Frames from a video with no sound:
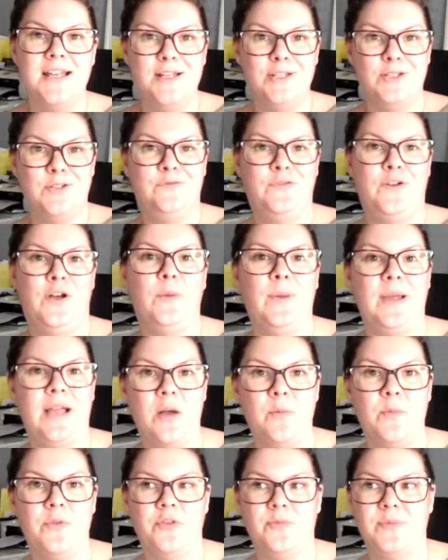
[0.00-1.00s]
to following
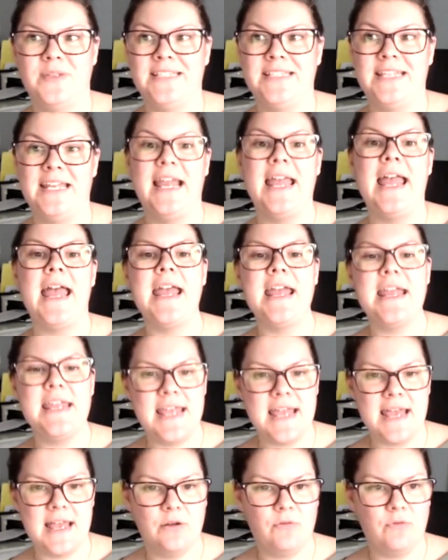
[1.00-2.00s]
up with them and saying, hey,
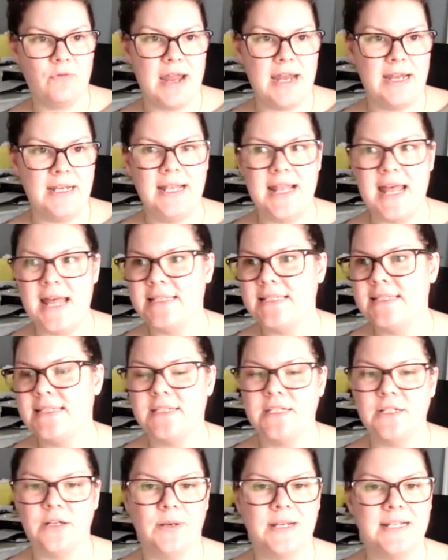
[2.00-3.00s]
yeah, great, let's
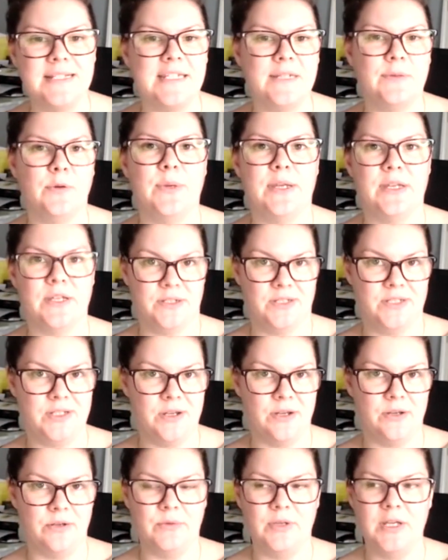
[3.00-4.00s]
see what we can
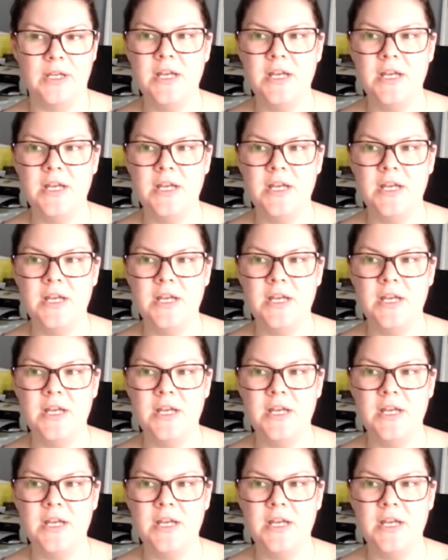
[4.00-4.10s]
do.